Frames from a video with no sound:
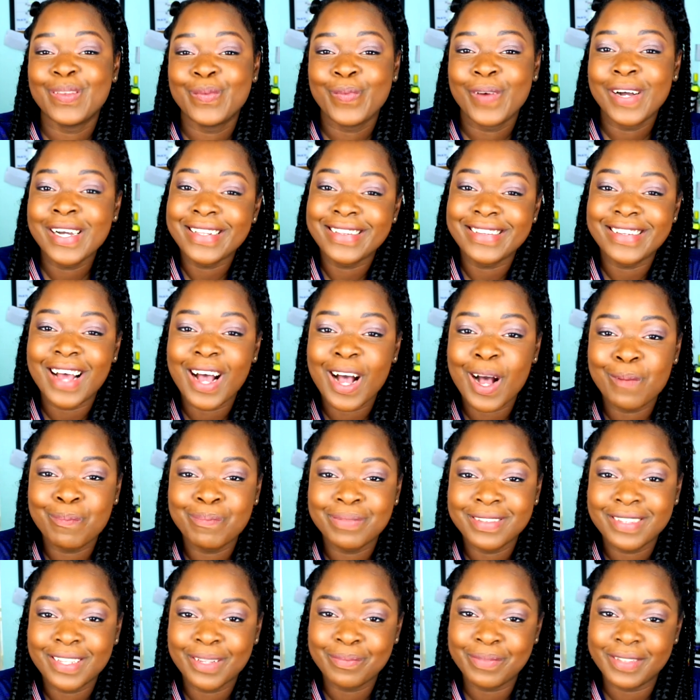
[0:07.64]
what's
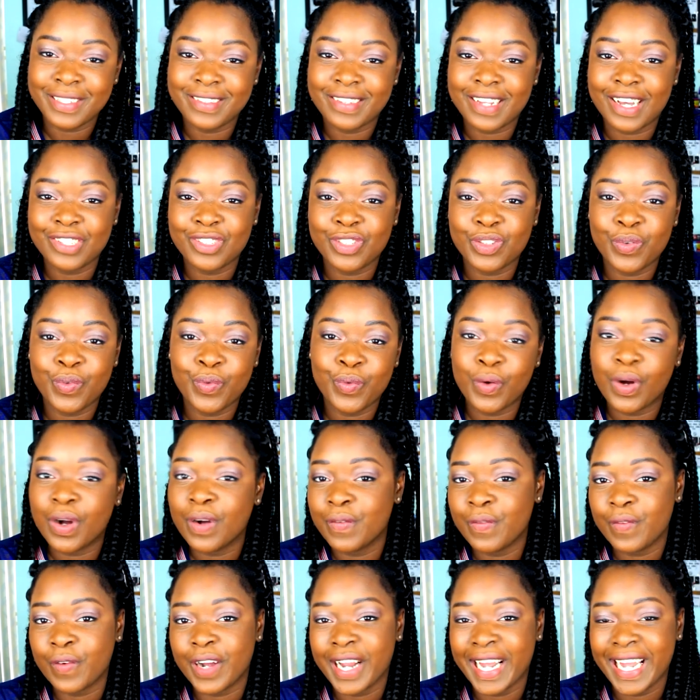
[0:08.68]
up? Simply Sasha
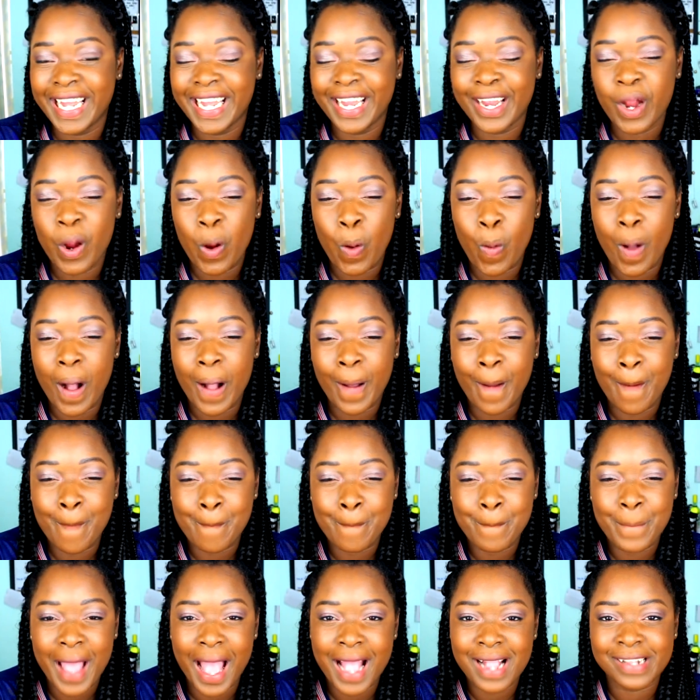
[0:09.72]
414 here.
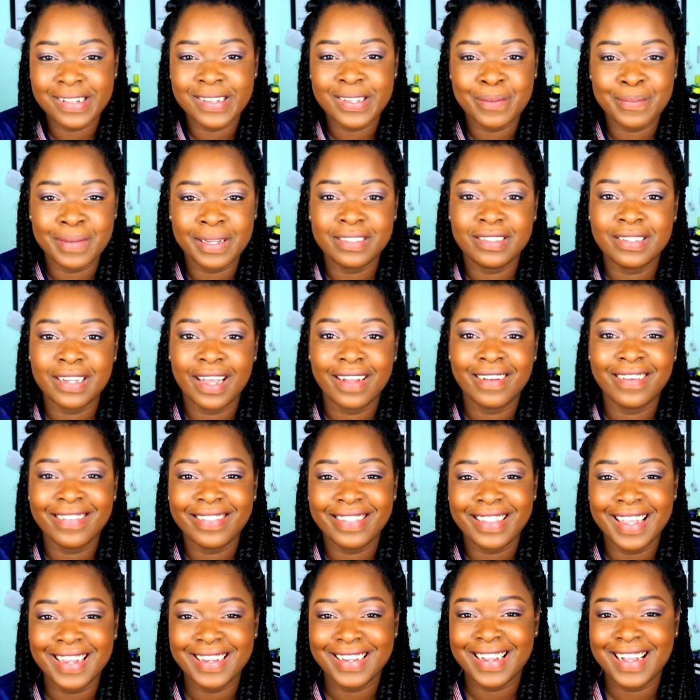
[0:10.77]
Welcome back to my
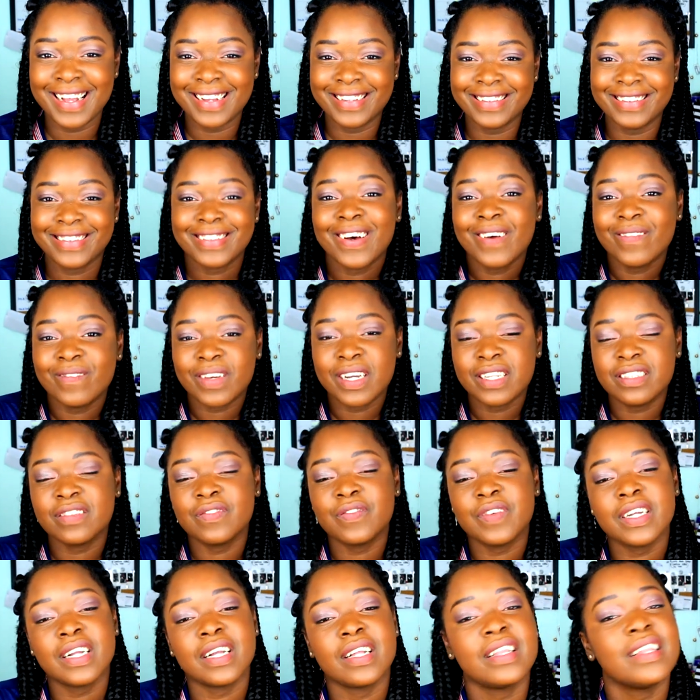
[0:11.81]
channel. Thank you guys so much
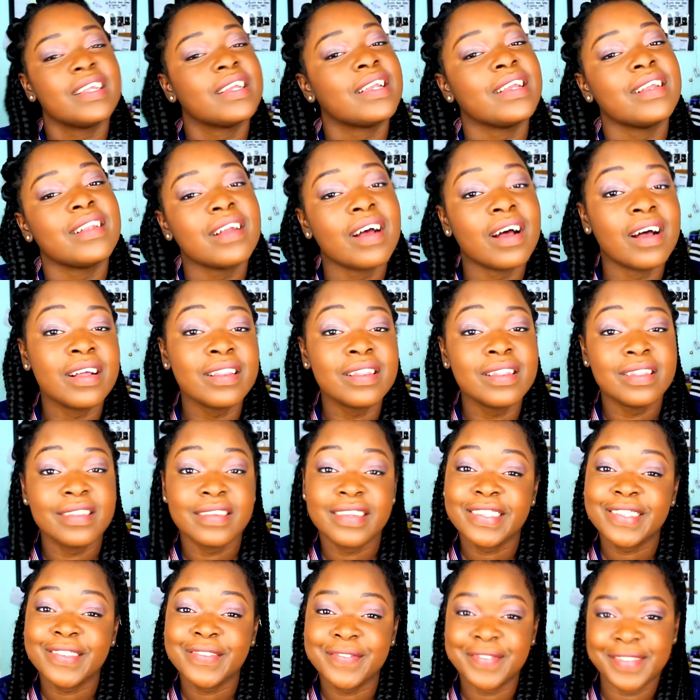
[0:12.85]
for clicking on
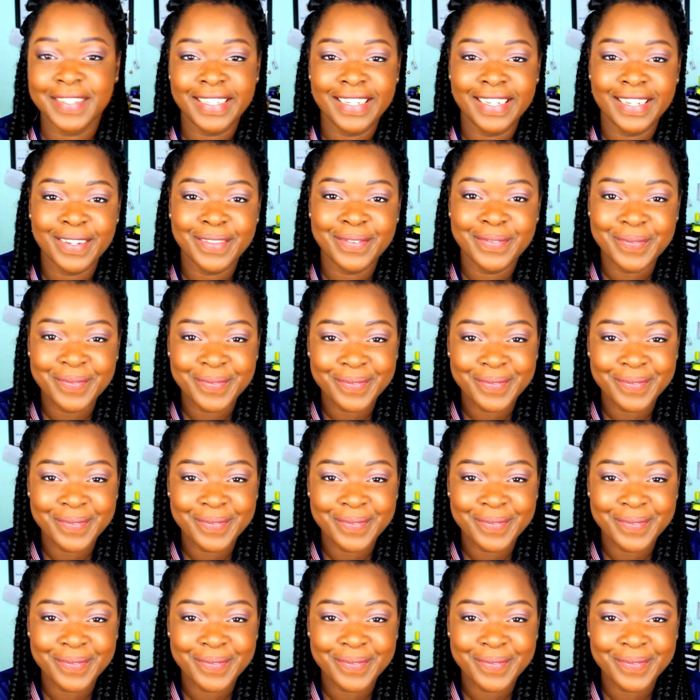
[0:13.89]
this video.